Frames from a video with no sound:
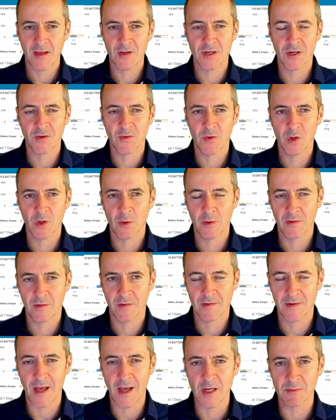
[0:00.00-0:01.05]
things you can do
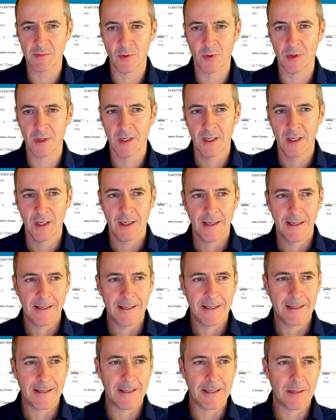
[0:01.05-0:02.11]
with this dashboard.
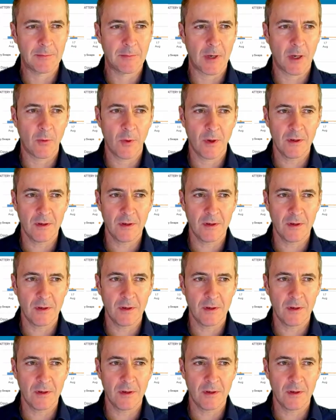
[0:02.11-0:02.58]
I